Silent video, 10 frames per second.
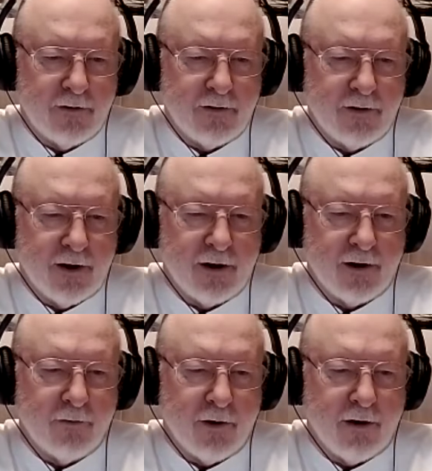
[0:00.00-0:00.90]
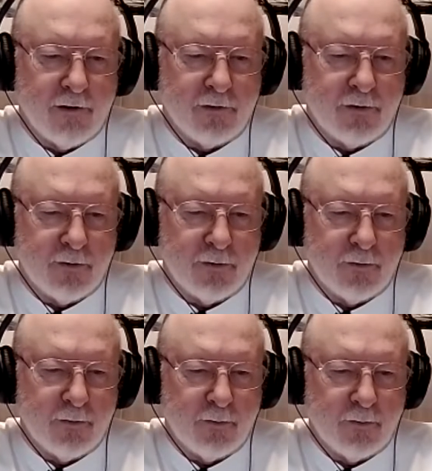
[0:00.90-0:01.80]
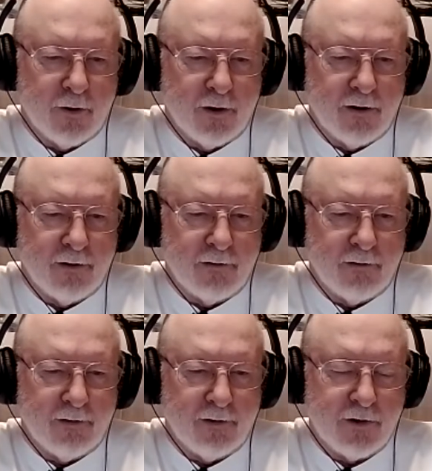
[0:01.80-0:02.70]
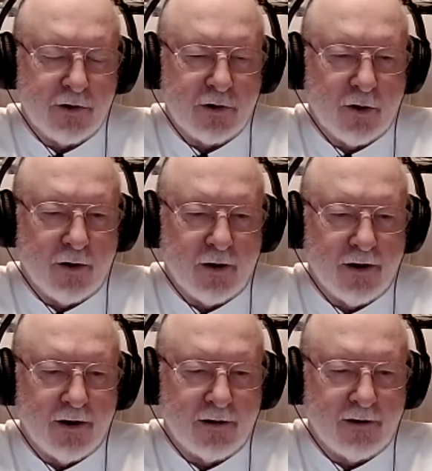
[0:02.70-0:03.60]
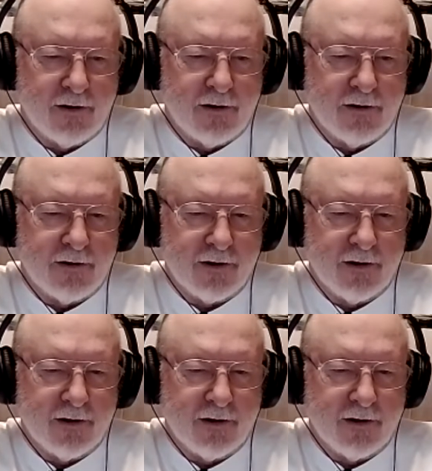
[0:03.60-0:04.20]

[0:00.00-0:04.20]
getting around to installing it is